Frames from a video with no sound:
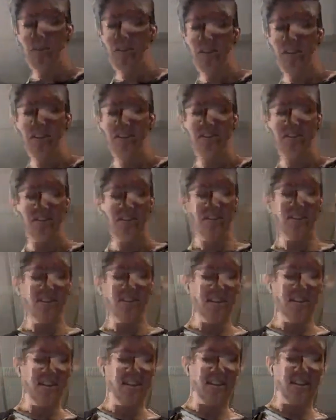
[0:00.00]
I'm just
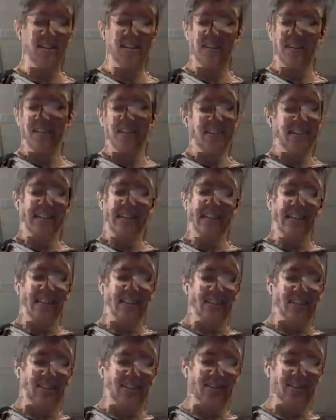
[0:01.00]
gonna,
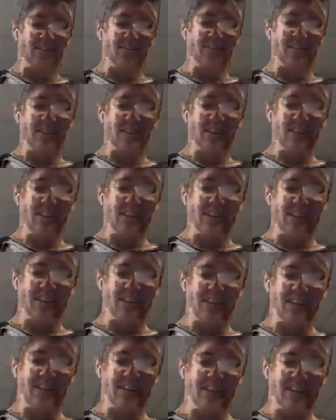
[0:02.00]
don't wanna
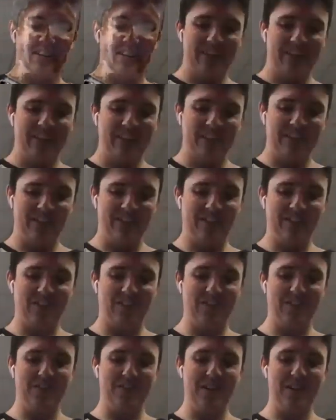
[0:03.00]

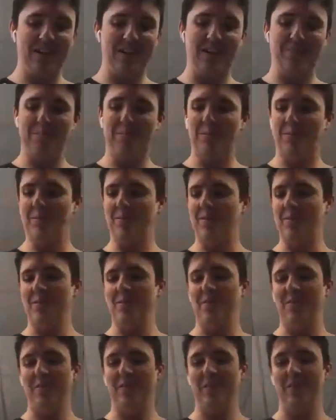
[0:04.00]
screw it up.
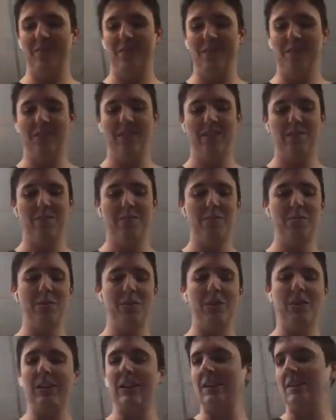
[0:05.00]
Some
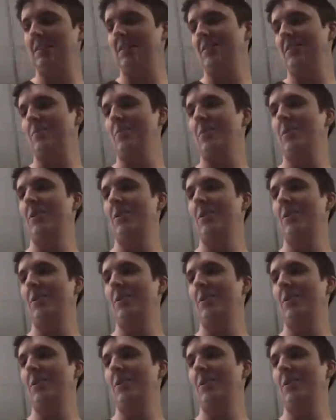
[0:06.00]
nuclease is on my arm or